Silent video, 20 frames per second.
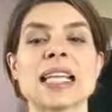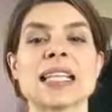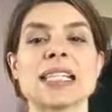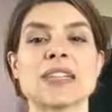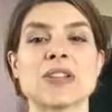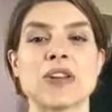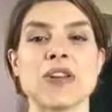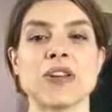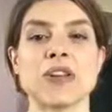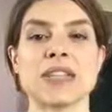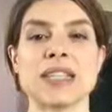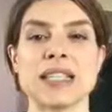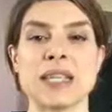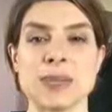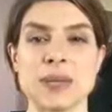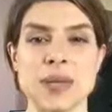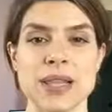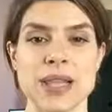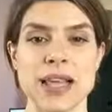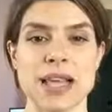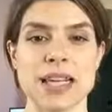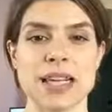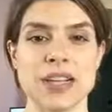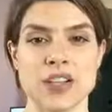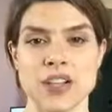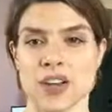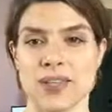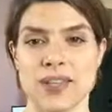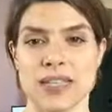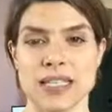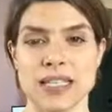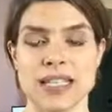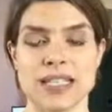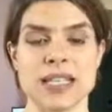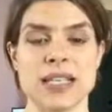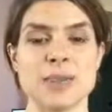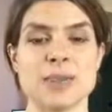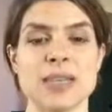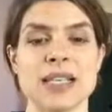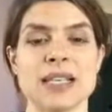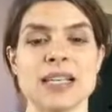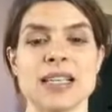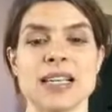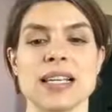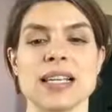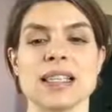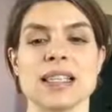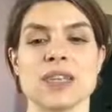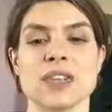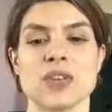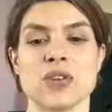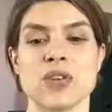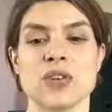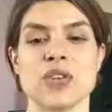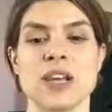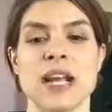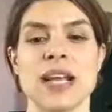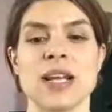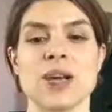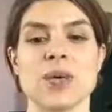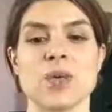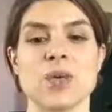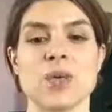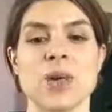So your sympathetic nervous system, this is associated